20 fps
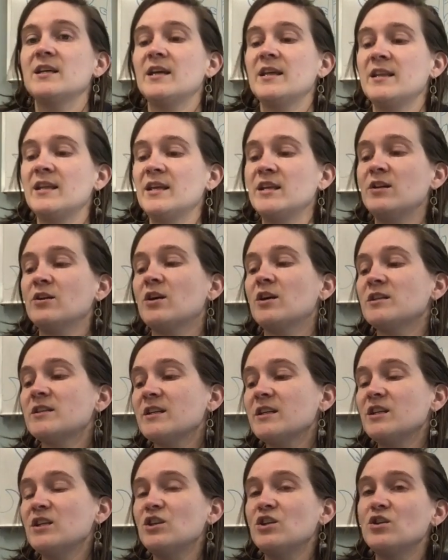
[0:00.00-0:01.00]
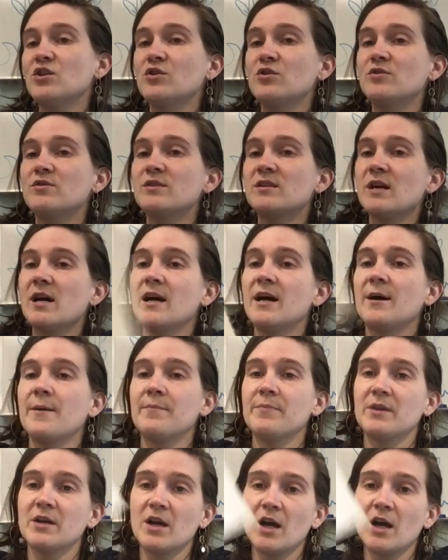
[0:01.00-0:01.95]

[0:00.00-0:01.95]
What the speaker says: And then you're also gonna use the